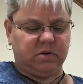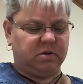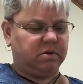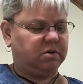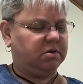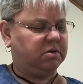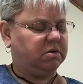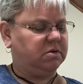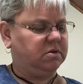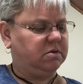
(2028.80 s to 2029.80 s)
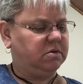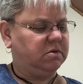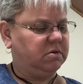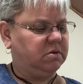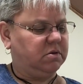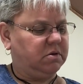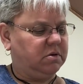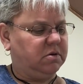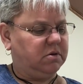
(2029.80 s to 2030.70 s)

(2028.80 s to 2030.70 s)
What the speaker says: Nothing is said.